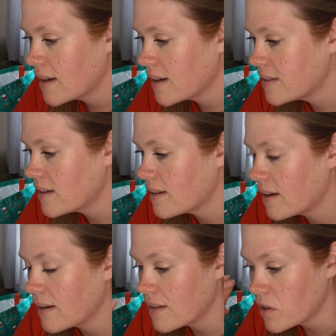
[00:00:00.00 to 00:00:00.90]
And you're
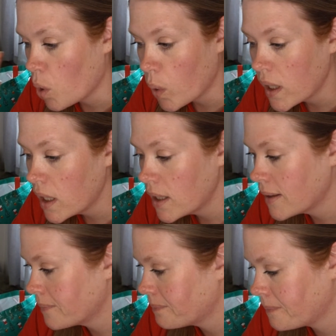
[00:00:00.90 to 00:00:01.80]
like, no.
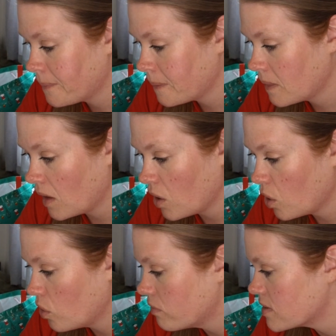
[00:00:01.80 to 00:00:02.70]

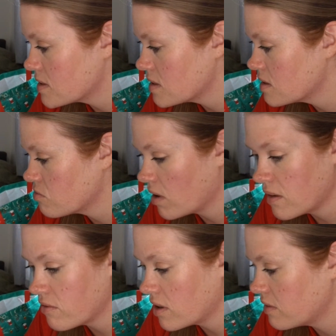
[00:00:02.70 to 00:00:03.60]
Obviously, it's right
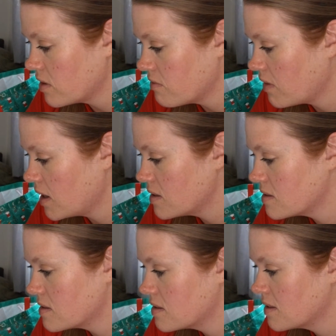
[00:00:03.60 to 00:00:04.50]
in front of your
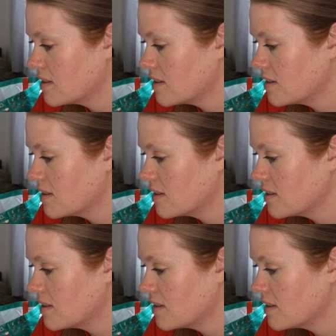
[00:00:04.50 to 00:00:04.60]
face.